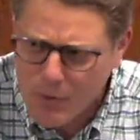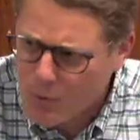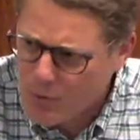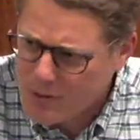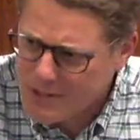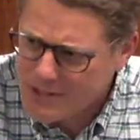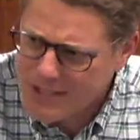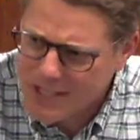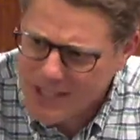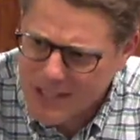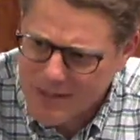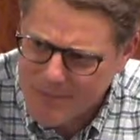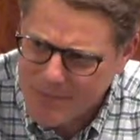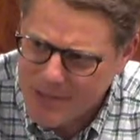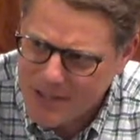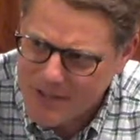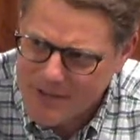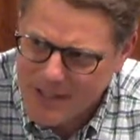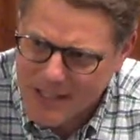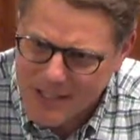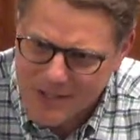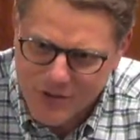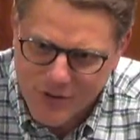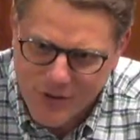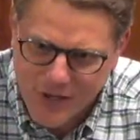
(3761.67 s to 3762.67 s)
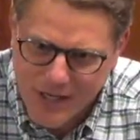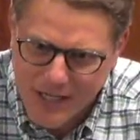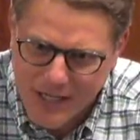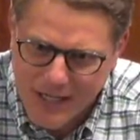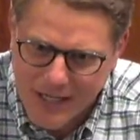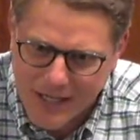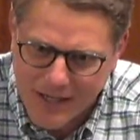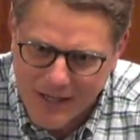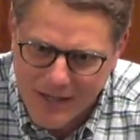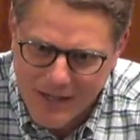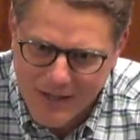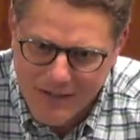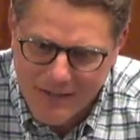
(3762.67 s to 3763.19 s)
But once they complete that
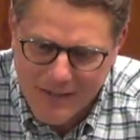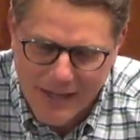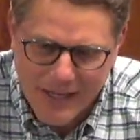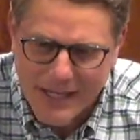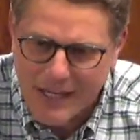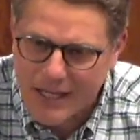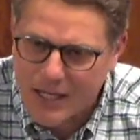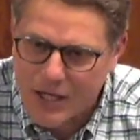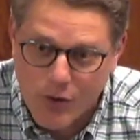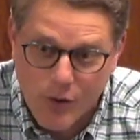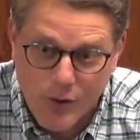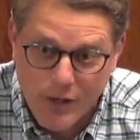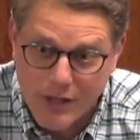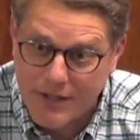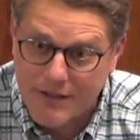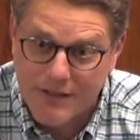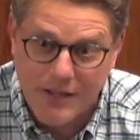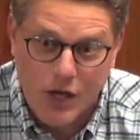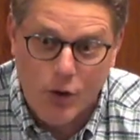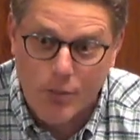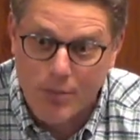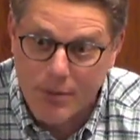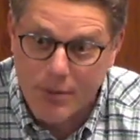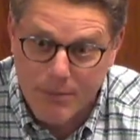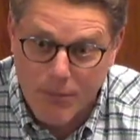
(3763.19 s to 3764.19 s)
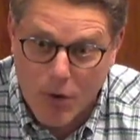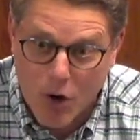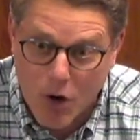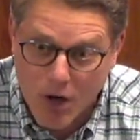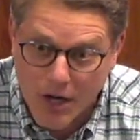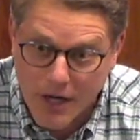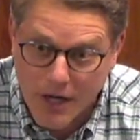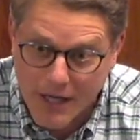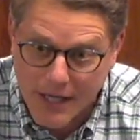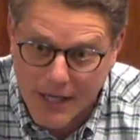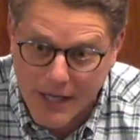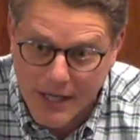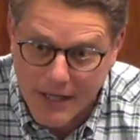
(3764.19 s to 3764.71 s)
training, they can go on to the open
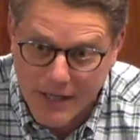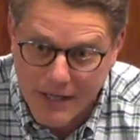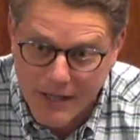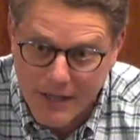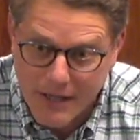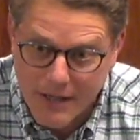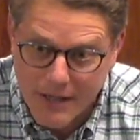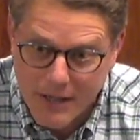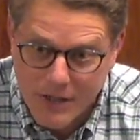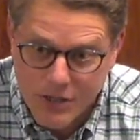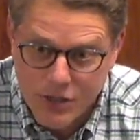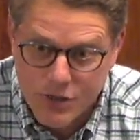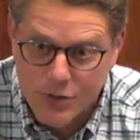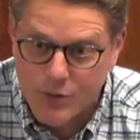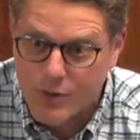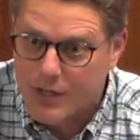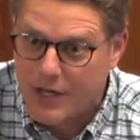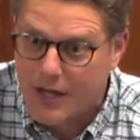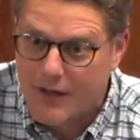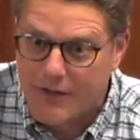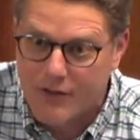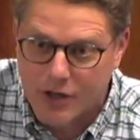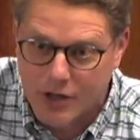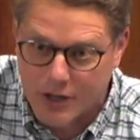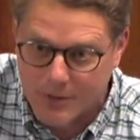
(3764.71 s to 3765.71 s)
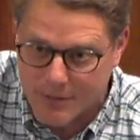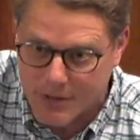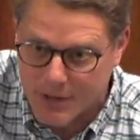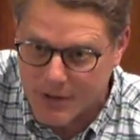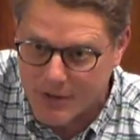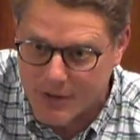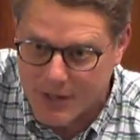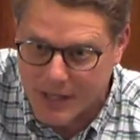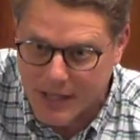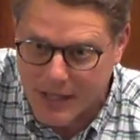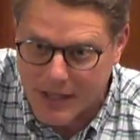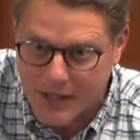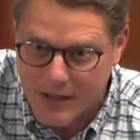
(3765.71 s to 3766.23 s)
market to another
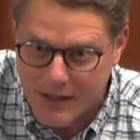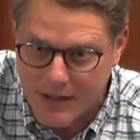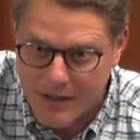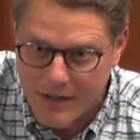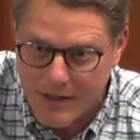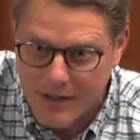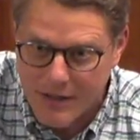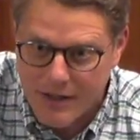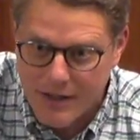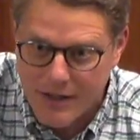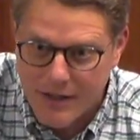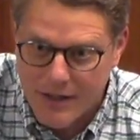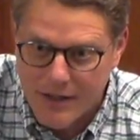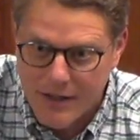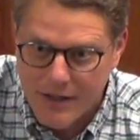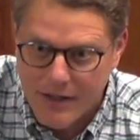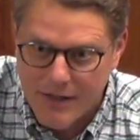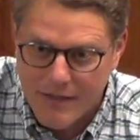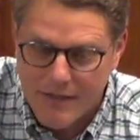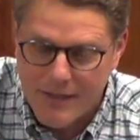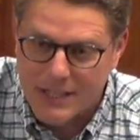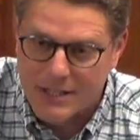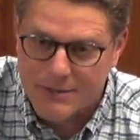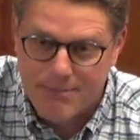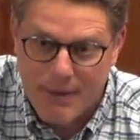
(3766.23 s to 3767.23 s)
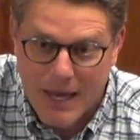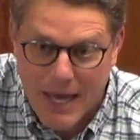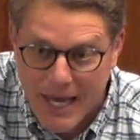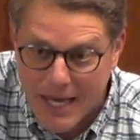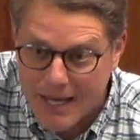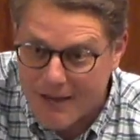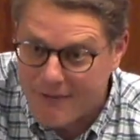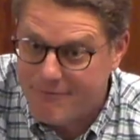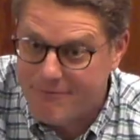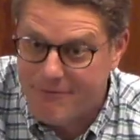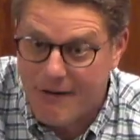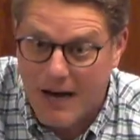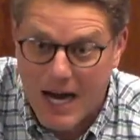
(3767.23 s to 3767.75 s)
community mm-hmm. that's
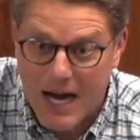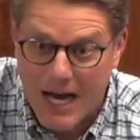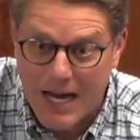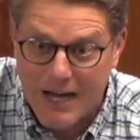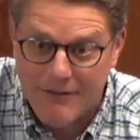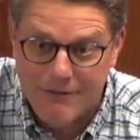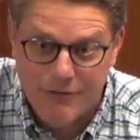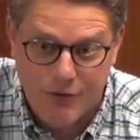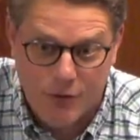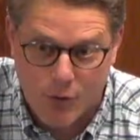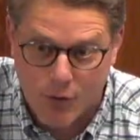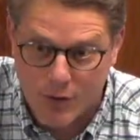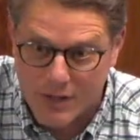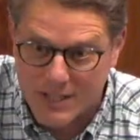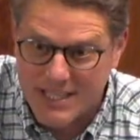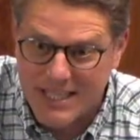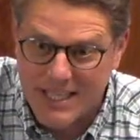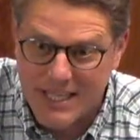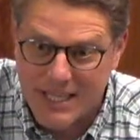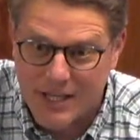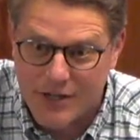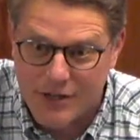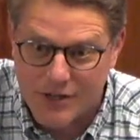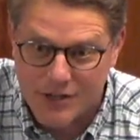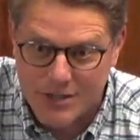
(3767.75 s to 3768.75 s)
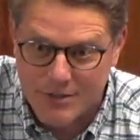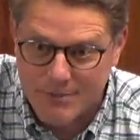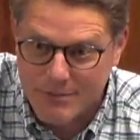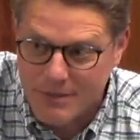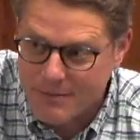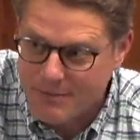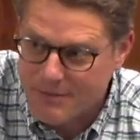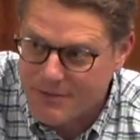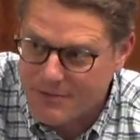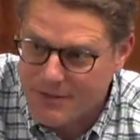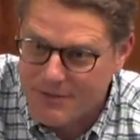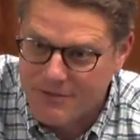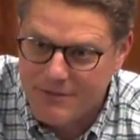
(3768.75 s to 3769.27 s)
paying 5 or 10 or
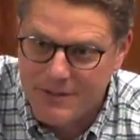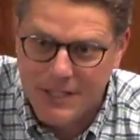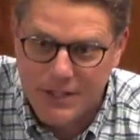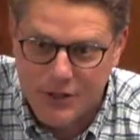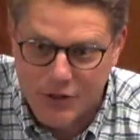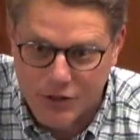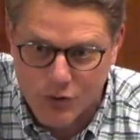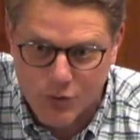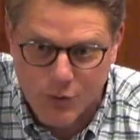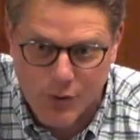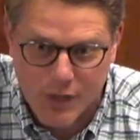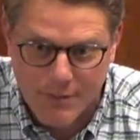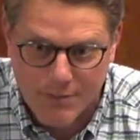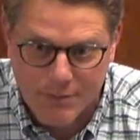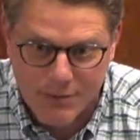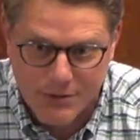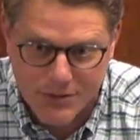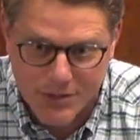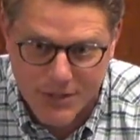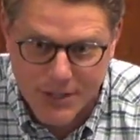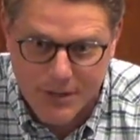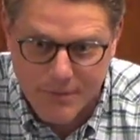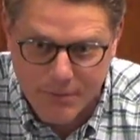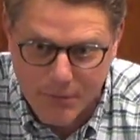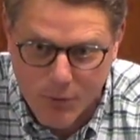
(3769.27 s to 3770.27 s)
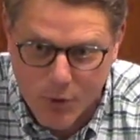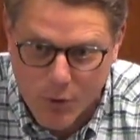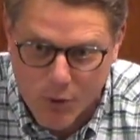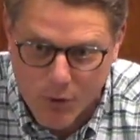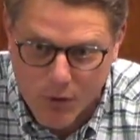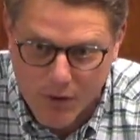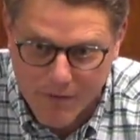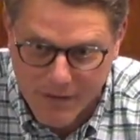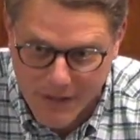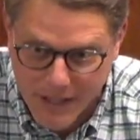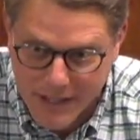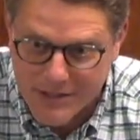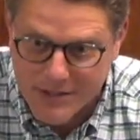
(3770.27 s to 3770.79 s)
sometimes 15 or 20%
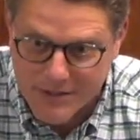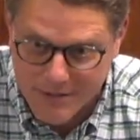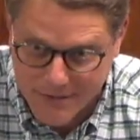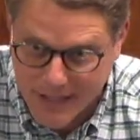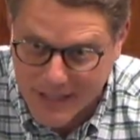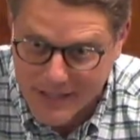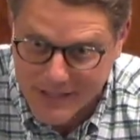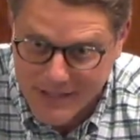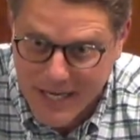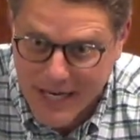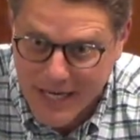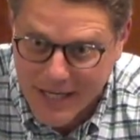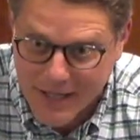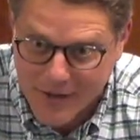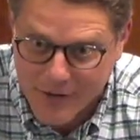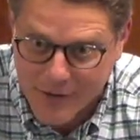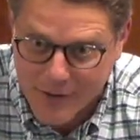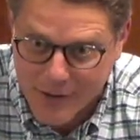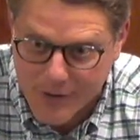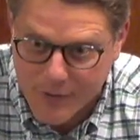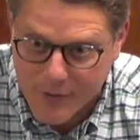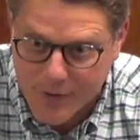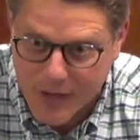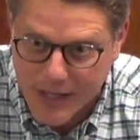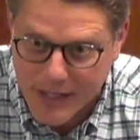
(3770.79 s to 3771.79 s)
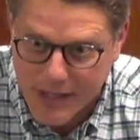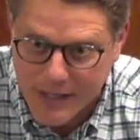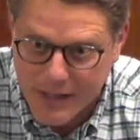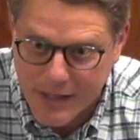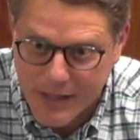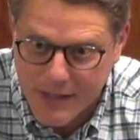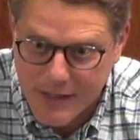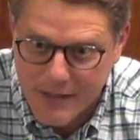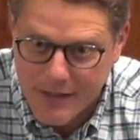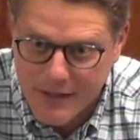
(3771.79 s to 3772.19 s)
more. That's accurate, right?